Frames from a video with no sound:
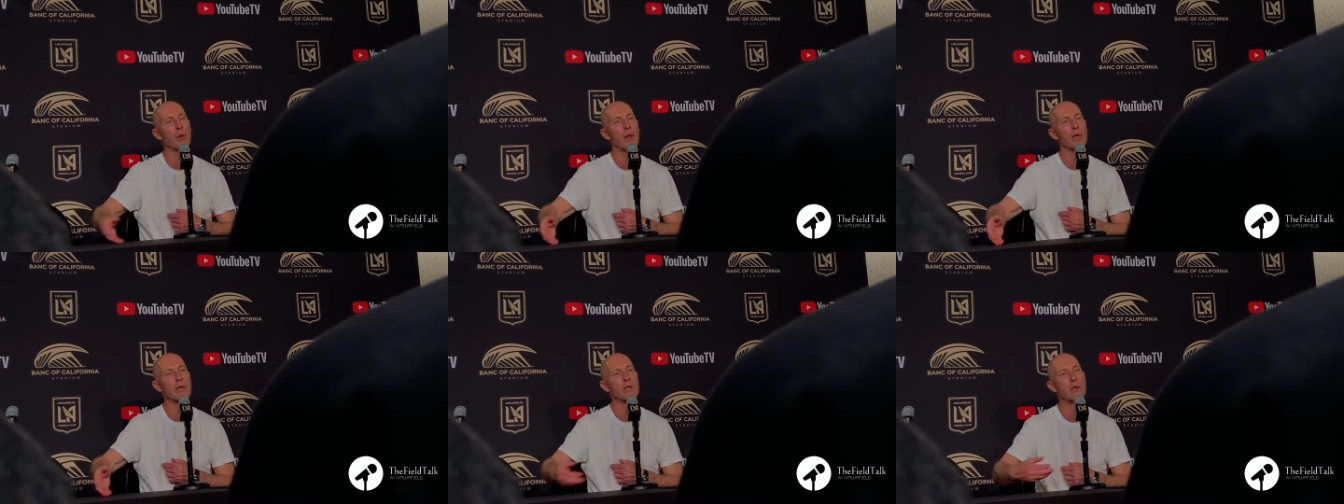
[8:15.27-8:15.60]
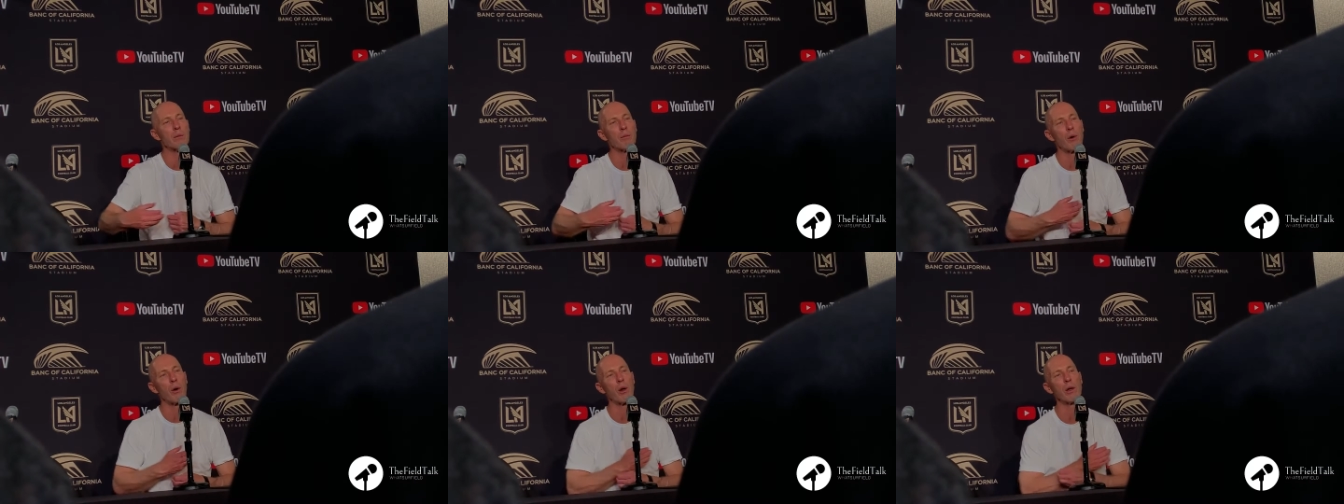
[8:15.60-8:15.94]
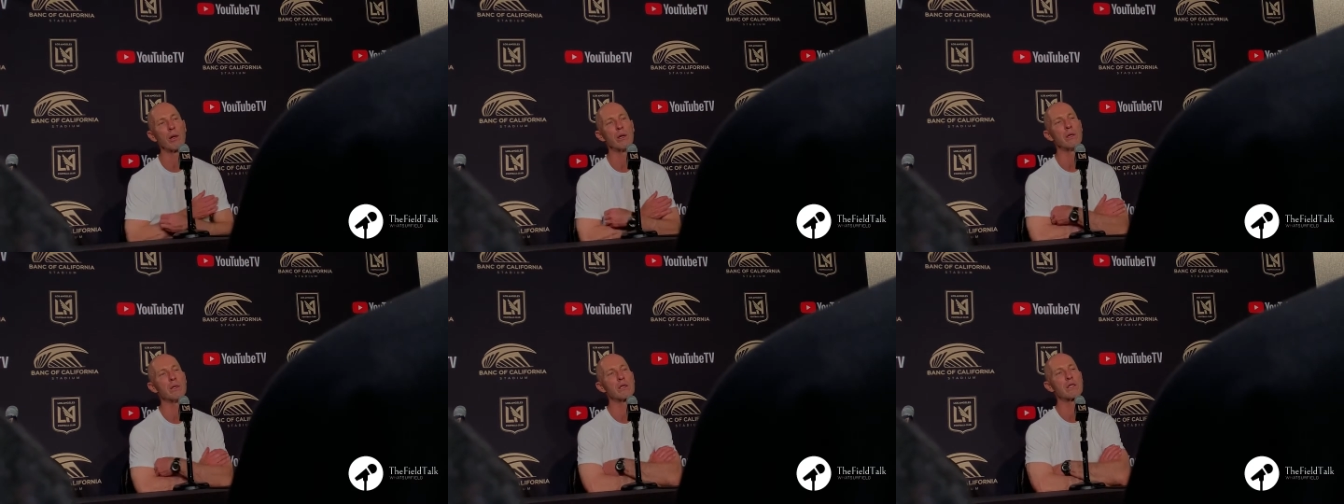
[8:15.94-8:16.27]
plays the
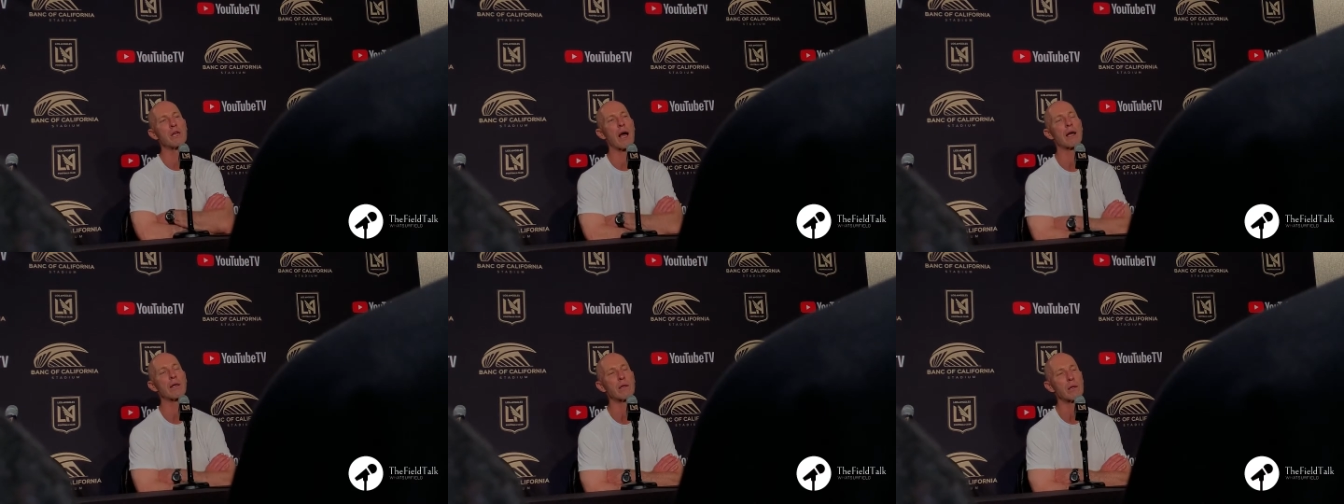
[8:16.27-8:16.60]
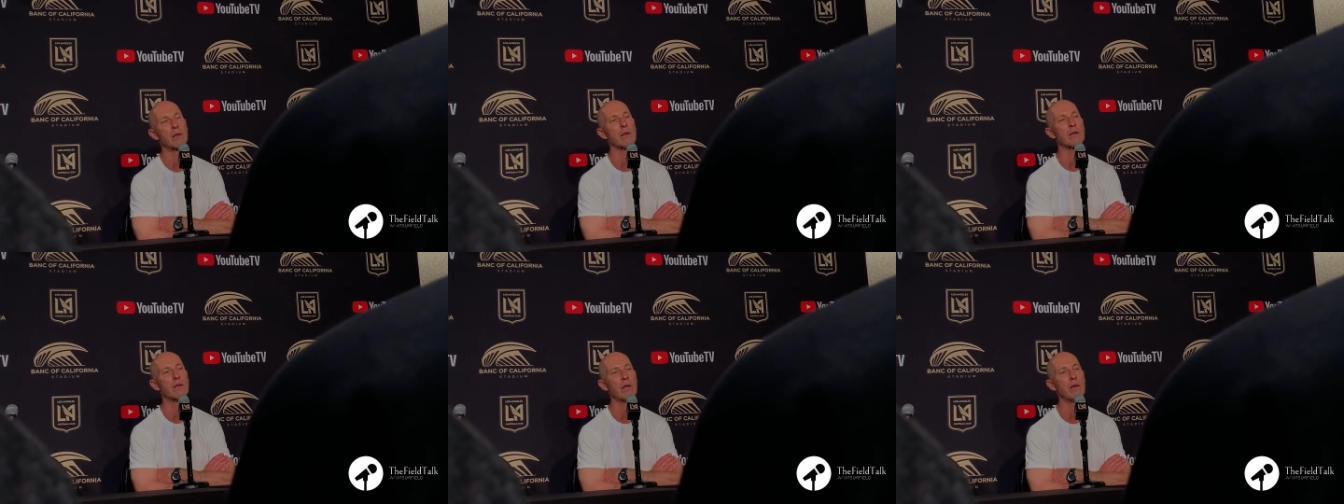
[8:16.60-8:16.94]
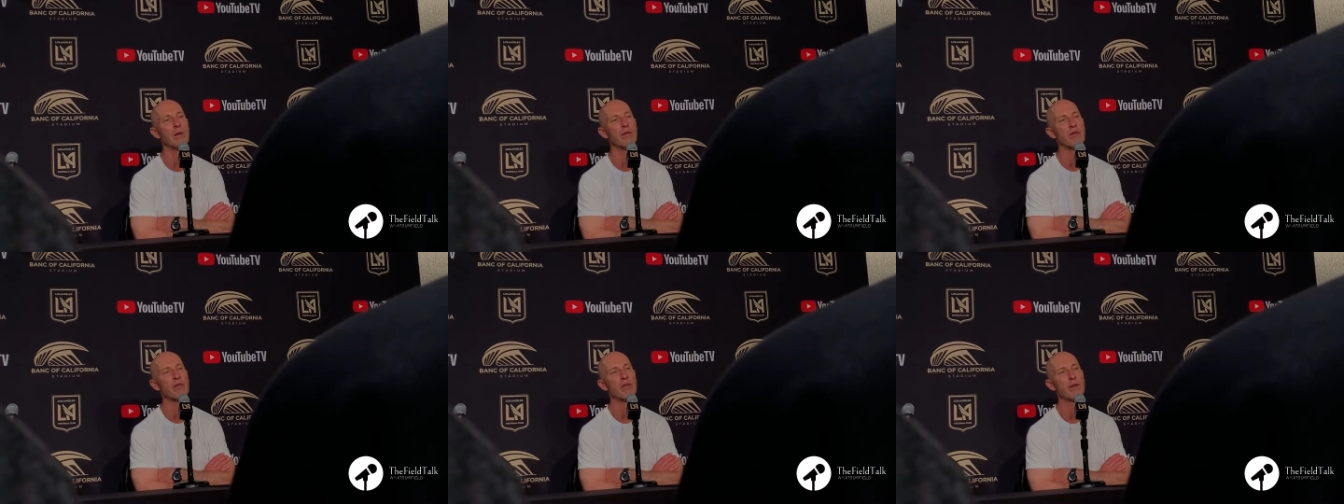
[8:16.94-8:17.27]
ball inside to
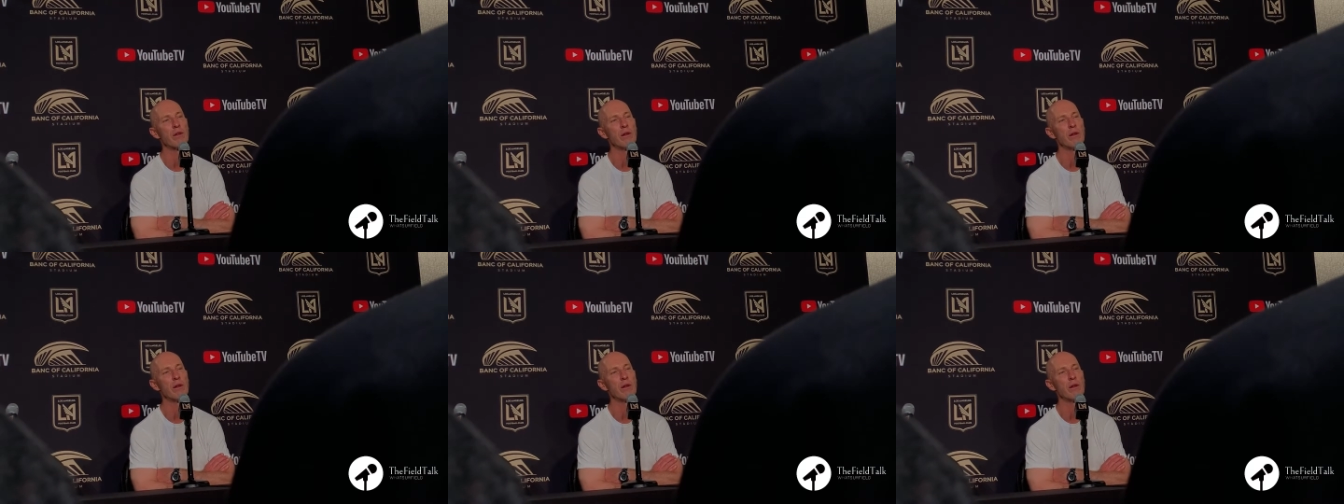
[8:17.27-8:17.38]
Latif.